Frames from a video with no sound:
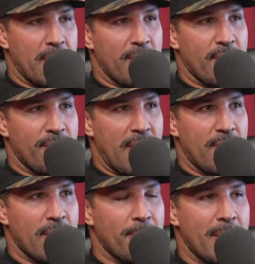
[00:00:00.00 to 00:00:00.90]
big of a
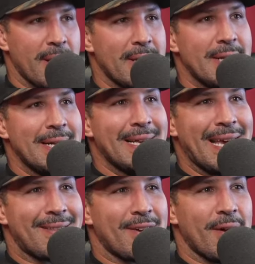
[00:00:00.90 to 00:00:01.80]
favorite, but
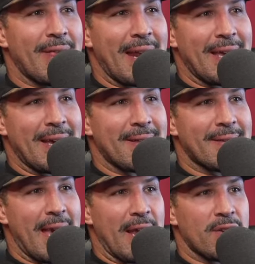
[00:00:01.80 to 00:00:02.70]
it's good that he gets
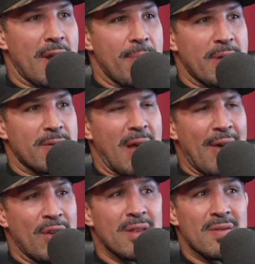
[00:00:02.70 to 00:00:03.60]
cage time. I
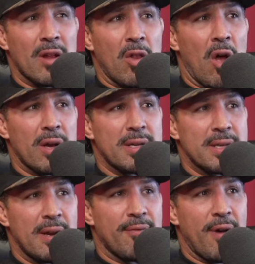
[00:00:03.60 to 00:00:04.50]
think it's the longest
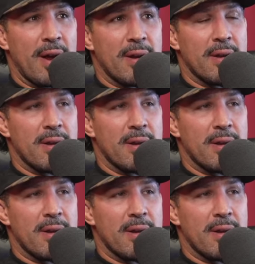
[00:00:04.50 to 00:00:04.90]
any fight.